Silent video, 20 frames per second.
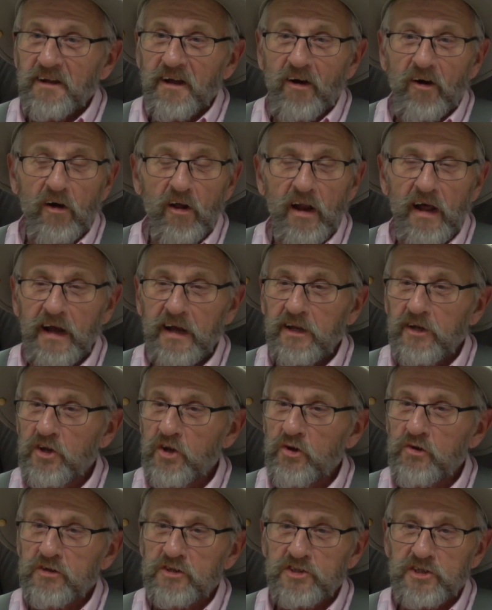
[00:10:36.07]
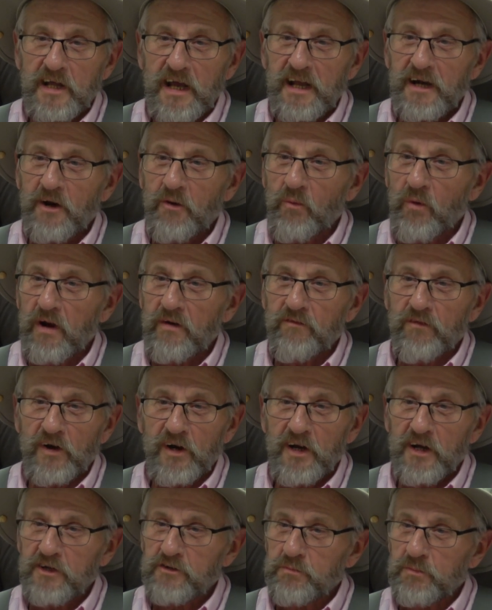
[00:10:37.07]
All I could do is stand there and wait for
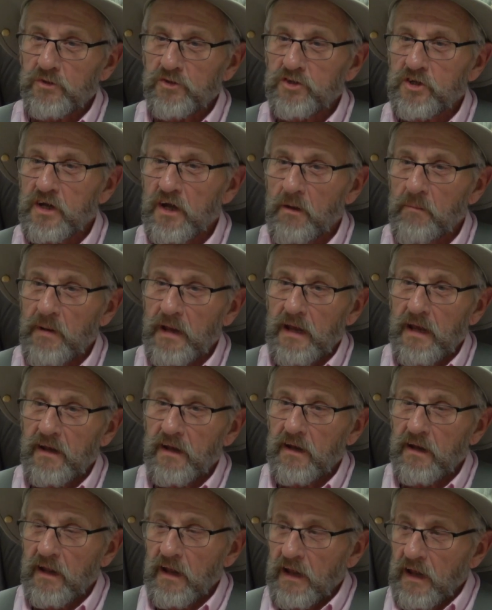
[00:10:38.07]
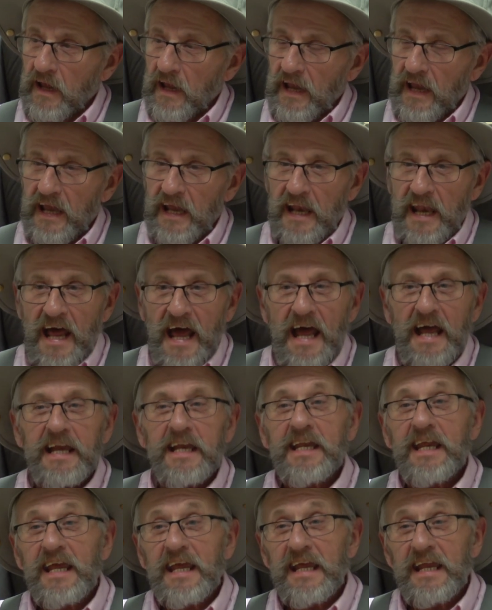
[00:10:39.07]
customers to come in. In
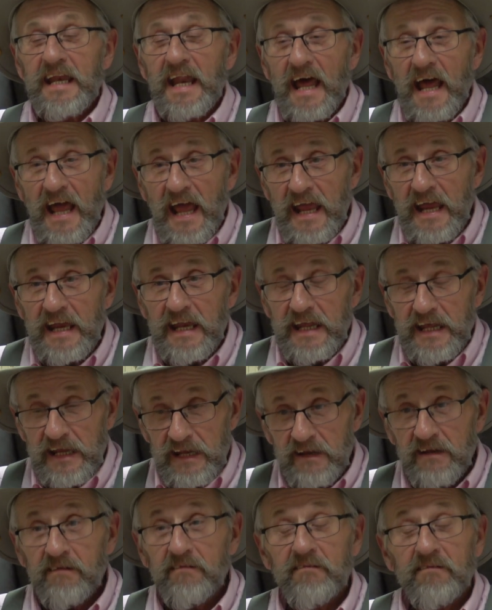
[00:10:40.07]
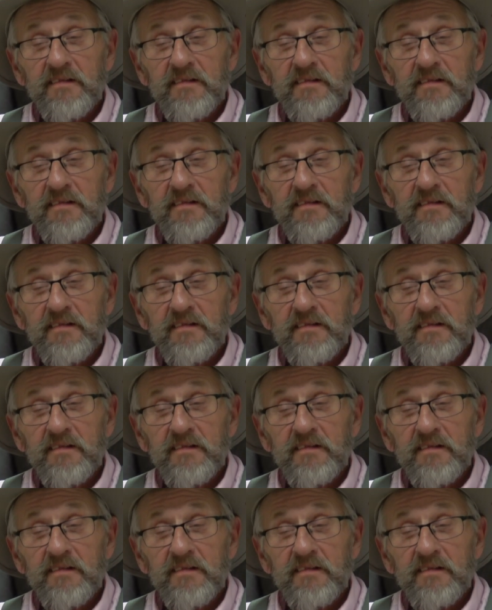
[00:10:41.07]
1980,